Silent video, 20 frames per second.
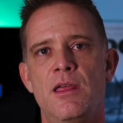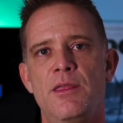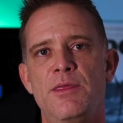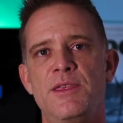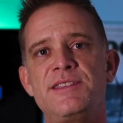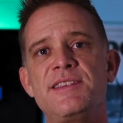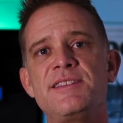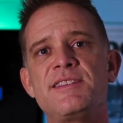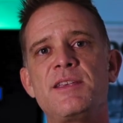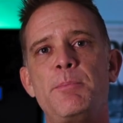
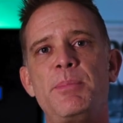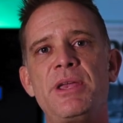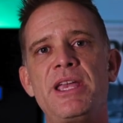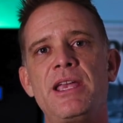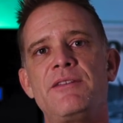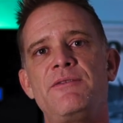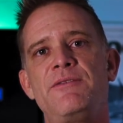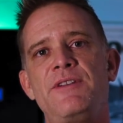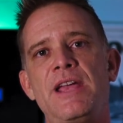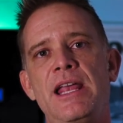This is a
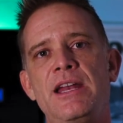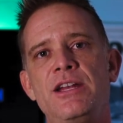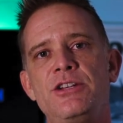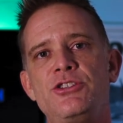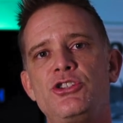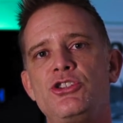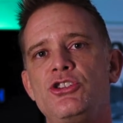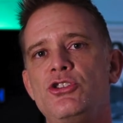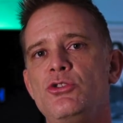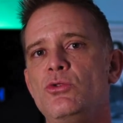big
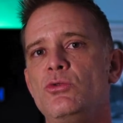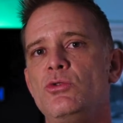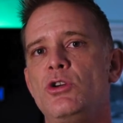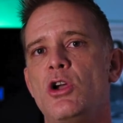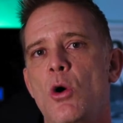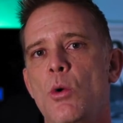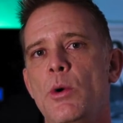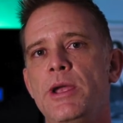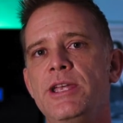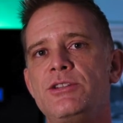advantage to
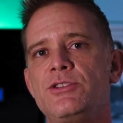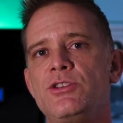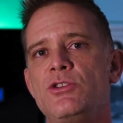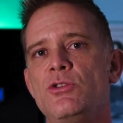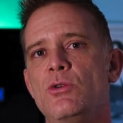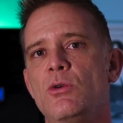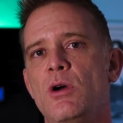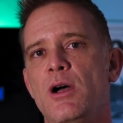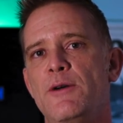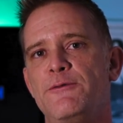going
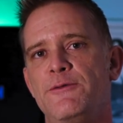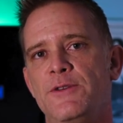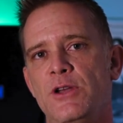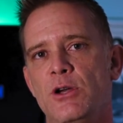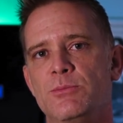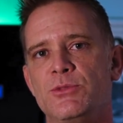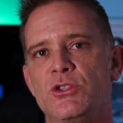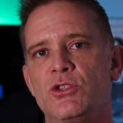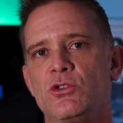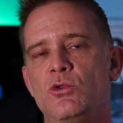to a
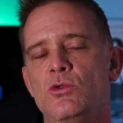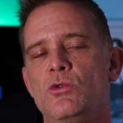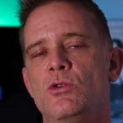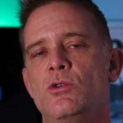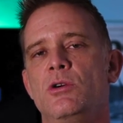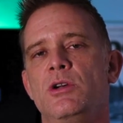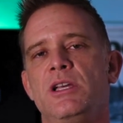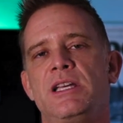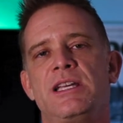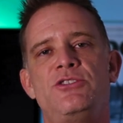film
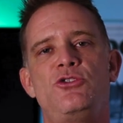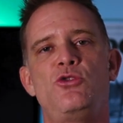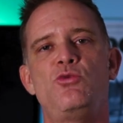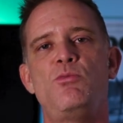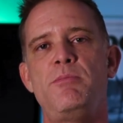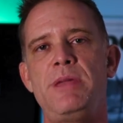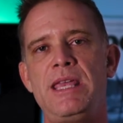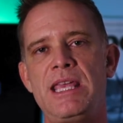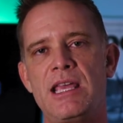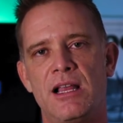school because you
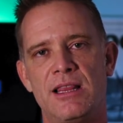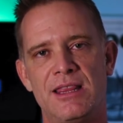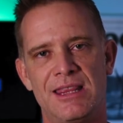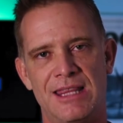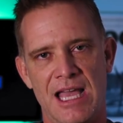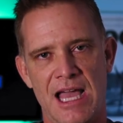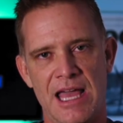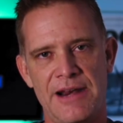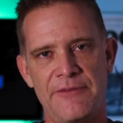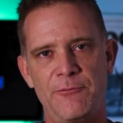meet a
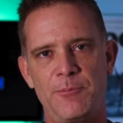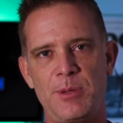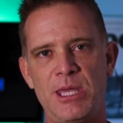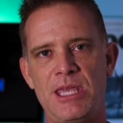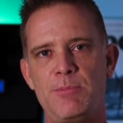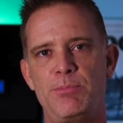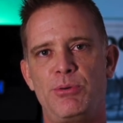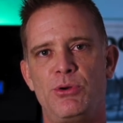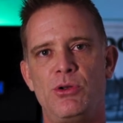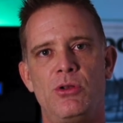lot of
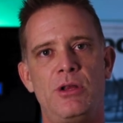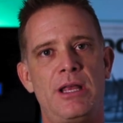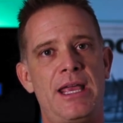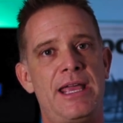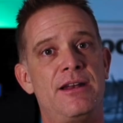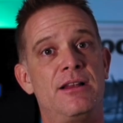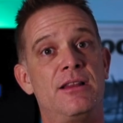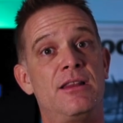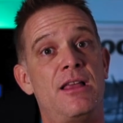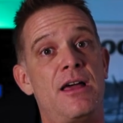people,
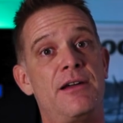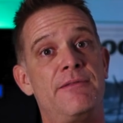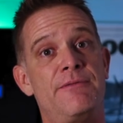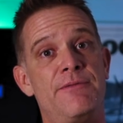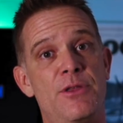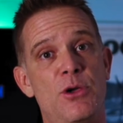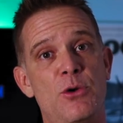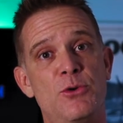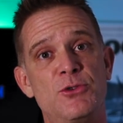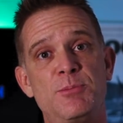and a lot
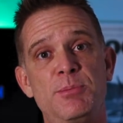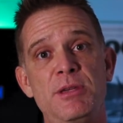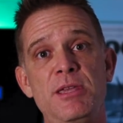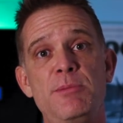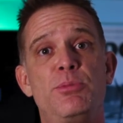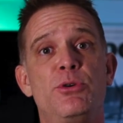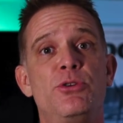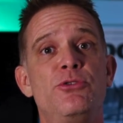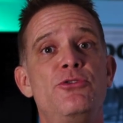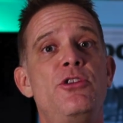of those
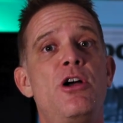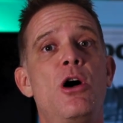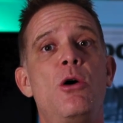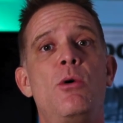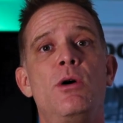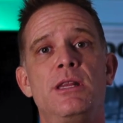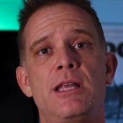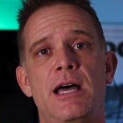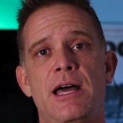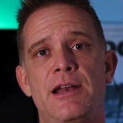people
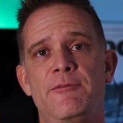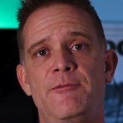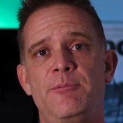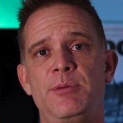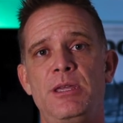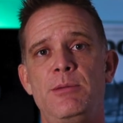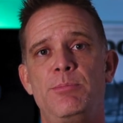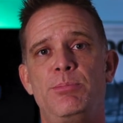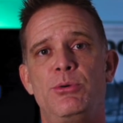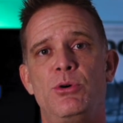know a lot of
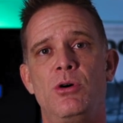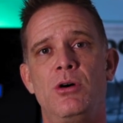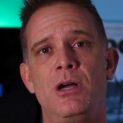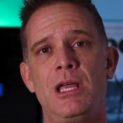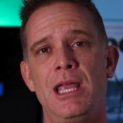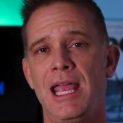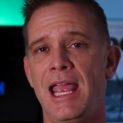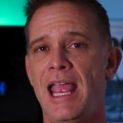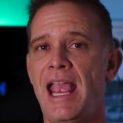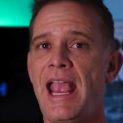
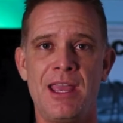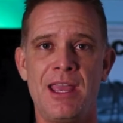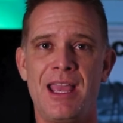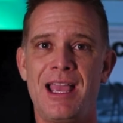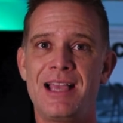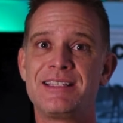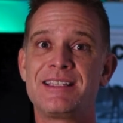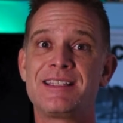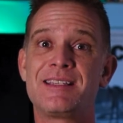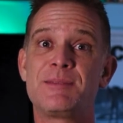people,
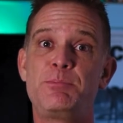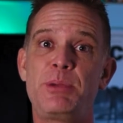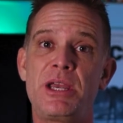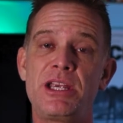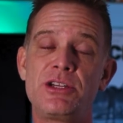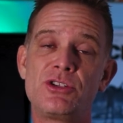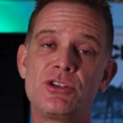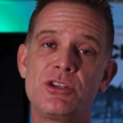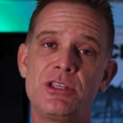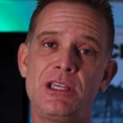
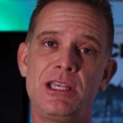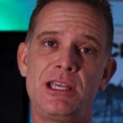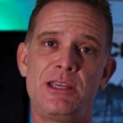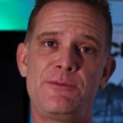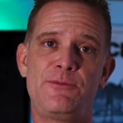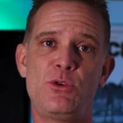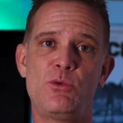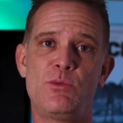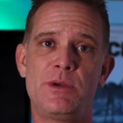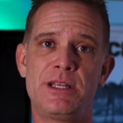especially
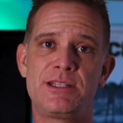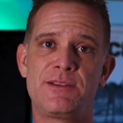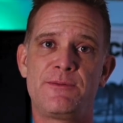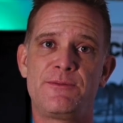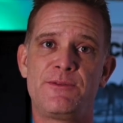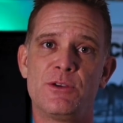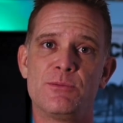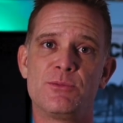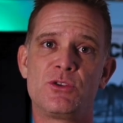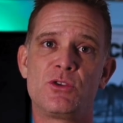if you went to
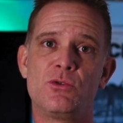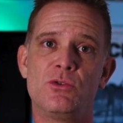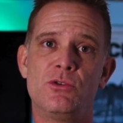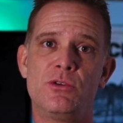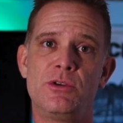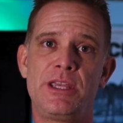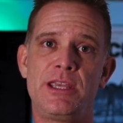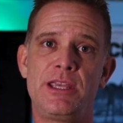film school